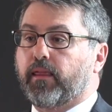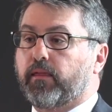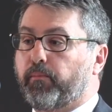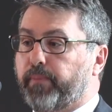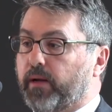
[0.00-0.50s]

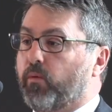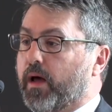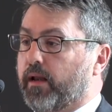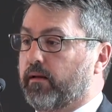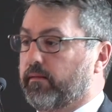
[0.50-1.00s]
The big
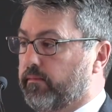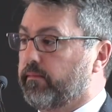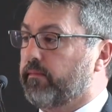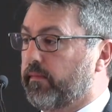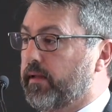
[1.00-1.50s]
one,
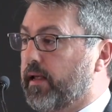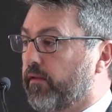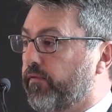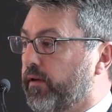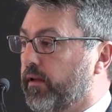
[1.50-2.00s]
and the
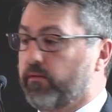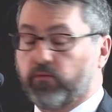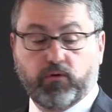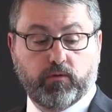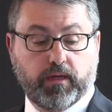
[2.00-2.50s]
elephant in the
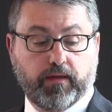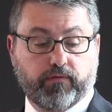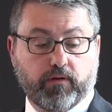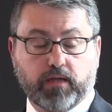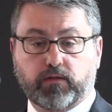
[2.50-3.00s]
room here
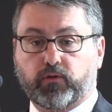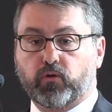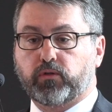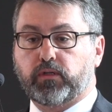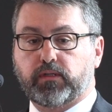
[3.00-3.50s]
for us, of
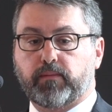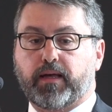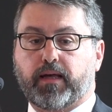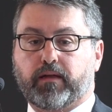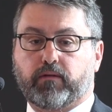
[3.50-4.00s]
course, is the
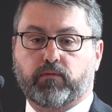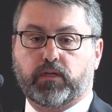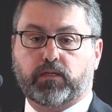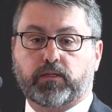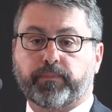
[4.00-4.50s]
market
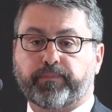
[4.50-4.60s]
risk.